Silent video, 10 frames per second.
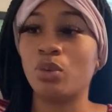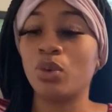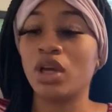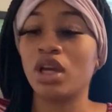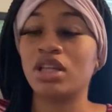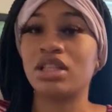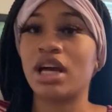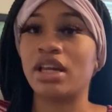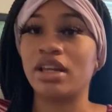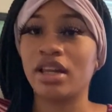
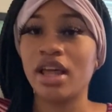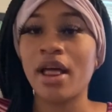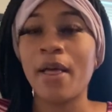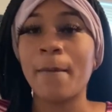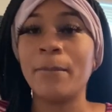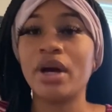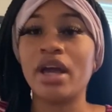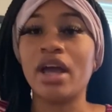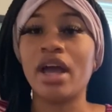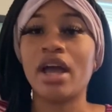exciting.
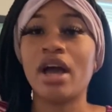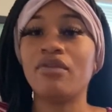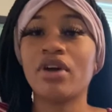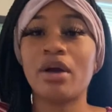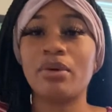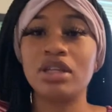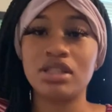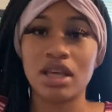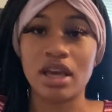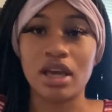But I forgot what he
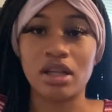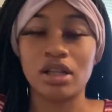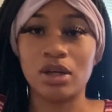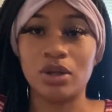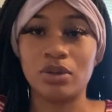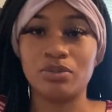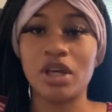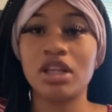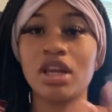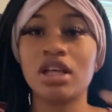said.
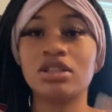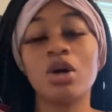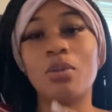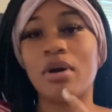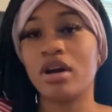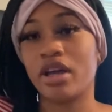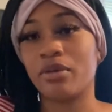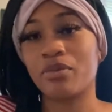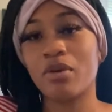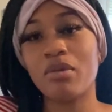And then I told my aunt.
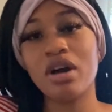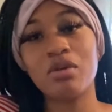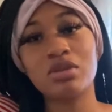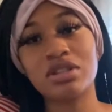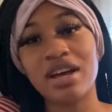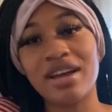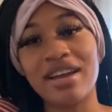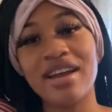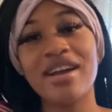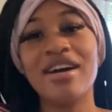And my aunt was like,
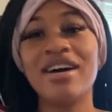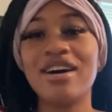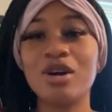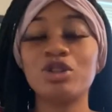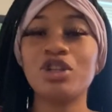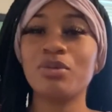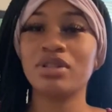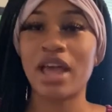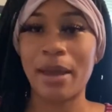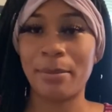oh, she
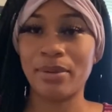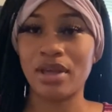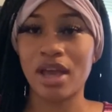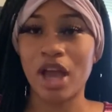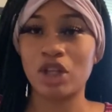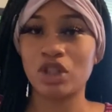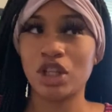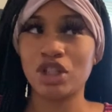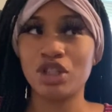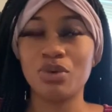was happy,
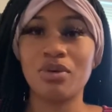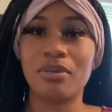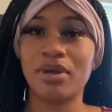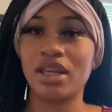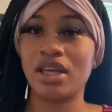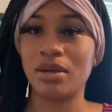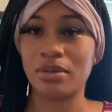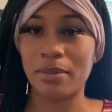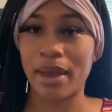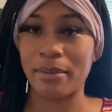actually. She wanted me to keep
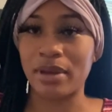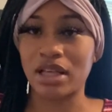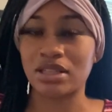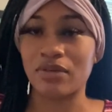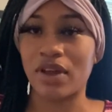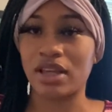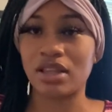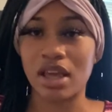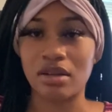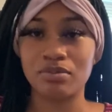the baby and stuff like that.